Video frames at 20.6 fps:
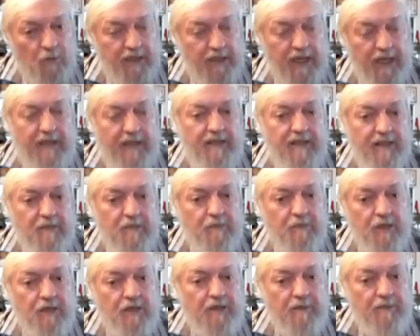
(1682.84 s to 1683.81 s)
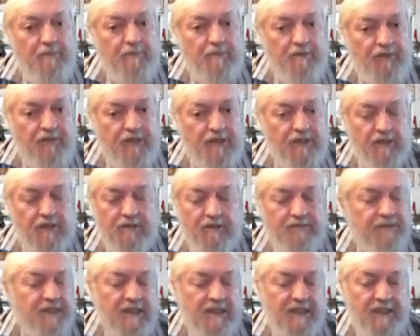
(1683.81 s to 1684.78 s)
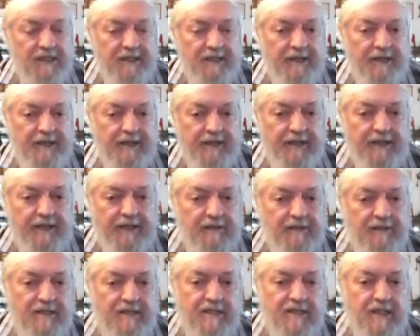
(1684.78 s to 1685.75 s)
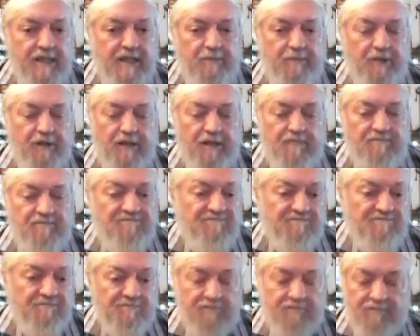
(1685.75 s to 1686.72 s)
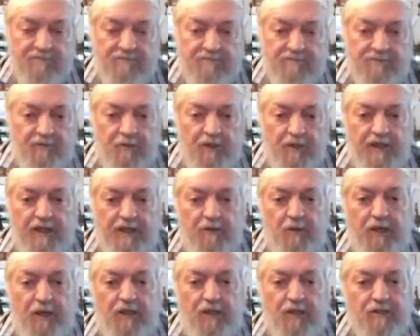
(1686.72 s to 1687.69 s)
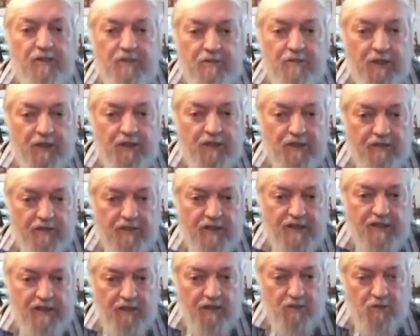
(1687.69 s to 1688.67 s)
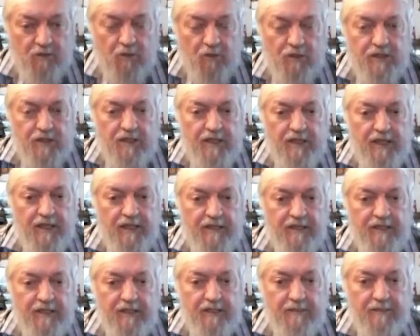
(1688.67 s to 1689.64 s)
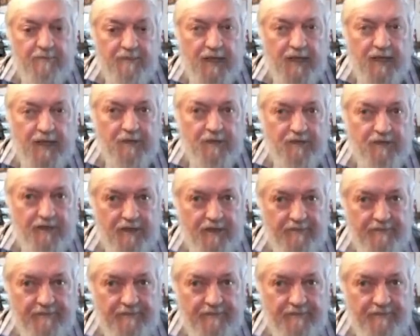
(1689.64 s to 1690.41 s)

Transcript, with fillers: gun and put it in a vessel, it'll seize up within a week or two because of the salt water and the atmosphere.